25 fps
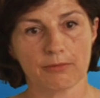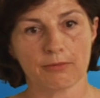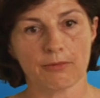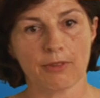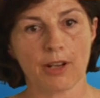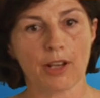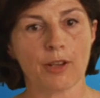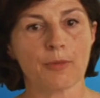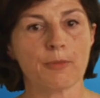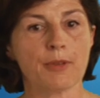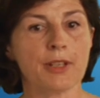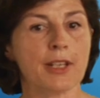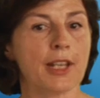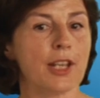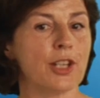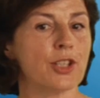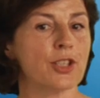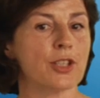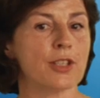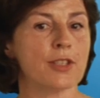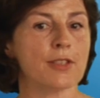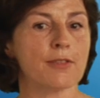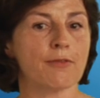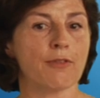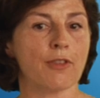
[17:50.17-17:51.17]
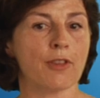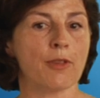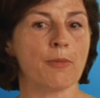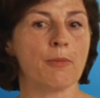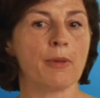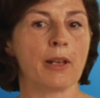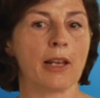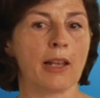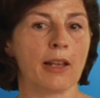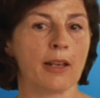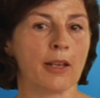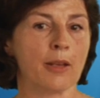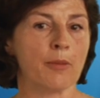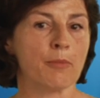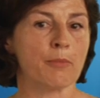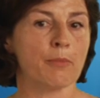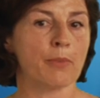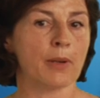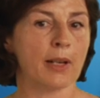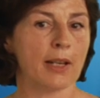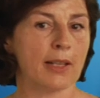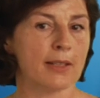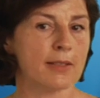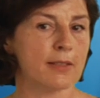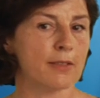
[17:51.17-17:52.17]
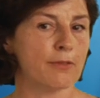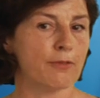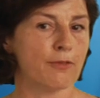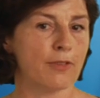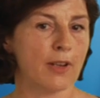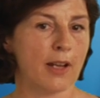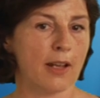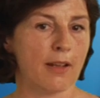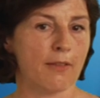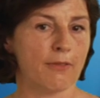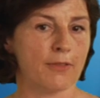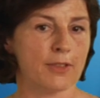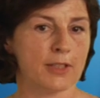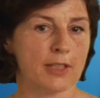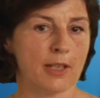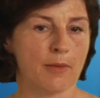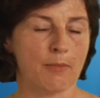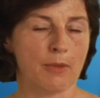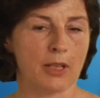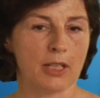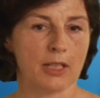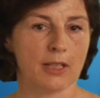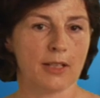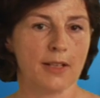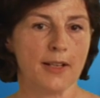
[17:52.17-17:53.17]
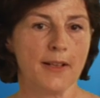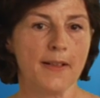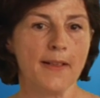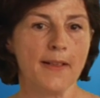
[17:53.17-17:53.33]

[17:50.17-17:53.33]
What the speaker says: Recommendations for the Millennium Plus 5 Summit.